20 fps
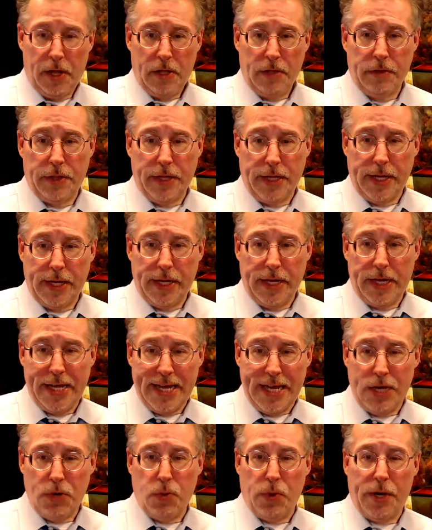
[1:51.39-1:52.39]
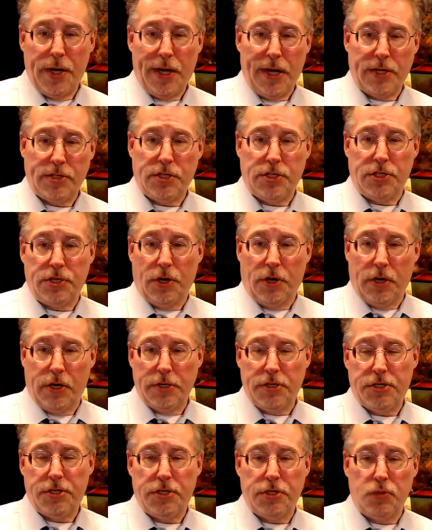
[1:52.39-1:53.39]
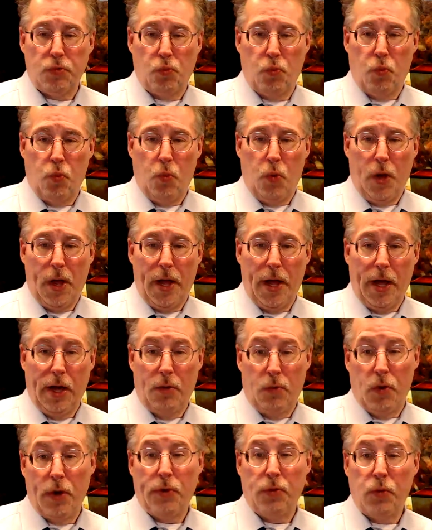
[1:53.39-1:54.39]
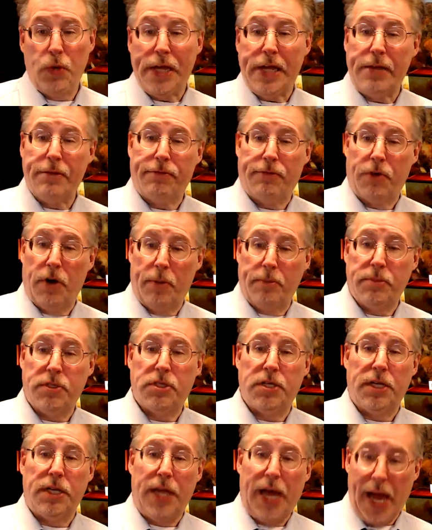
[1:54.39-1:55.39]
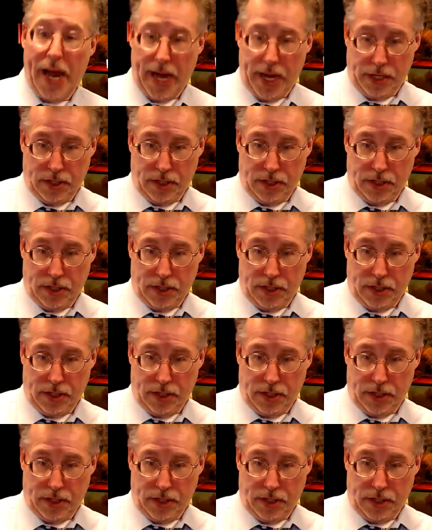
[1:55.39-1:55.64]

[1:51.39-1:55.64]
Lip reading: The equinox starts 1 week from tonight.